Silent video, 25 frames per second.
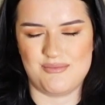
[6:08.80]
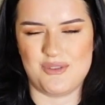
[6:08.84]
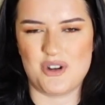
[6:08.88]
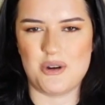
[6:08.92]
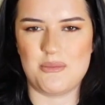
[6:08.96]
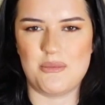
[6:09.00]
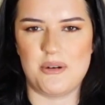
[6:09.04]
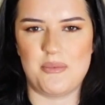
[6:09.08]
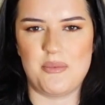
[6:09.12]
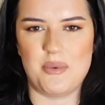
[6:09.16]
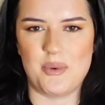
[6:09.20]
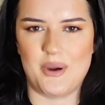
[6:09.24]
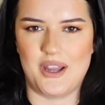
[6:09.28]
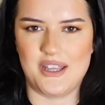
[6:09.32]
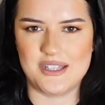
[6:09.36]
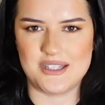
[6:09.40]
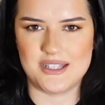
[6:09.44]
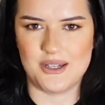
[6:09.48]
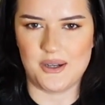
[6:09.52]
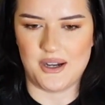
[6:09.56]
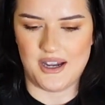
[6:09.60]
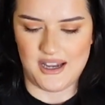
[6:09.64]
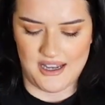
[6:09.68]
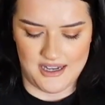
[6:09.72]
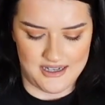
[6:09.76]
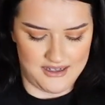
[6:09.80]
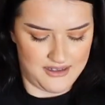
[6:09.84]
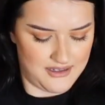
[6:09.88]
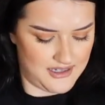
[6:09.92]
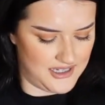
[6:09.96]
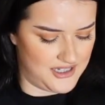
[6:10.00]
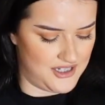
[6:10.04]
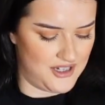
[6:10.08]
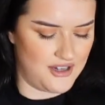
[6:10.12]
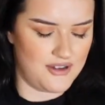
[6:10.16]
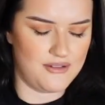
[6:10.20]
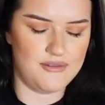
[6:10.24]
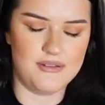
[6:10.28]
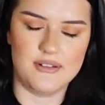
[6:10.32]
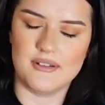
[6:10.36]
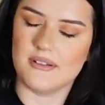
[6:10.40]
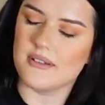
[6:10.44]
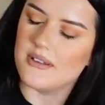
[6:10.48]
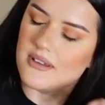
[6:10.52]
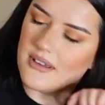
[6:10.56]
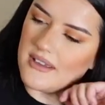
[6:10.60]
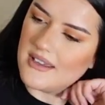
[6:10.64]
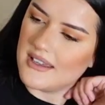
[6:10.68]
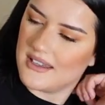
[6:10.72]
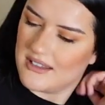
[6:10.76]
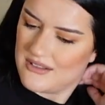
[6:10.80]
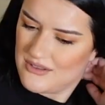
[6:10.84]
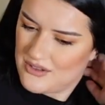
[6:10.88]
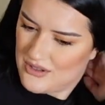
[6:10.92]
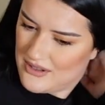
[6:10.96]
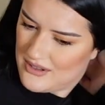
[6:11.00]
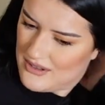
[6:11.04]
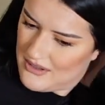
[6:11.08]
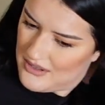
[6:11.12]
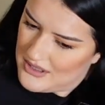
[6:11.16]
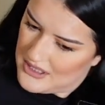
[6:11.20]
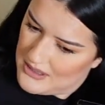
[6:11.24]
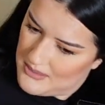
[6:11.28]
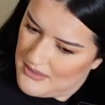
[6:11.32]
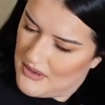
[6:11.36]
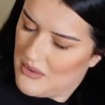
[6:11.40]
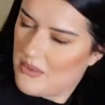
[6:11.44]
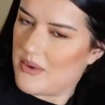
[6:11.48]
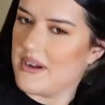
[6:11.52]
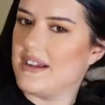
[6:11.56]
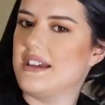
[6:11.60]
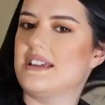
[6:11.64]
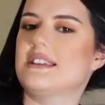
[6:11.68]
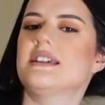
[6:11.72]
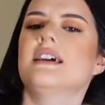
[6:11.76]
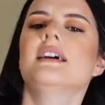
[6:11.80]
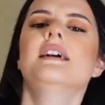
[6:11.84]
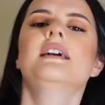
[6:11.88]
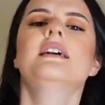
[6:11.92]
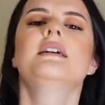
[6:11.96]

come up way too high and it just looks a bit weird.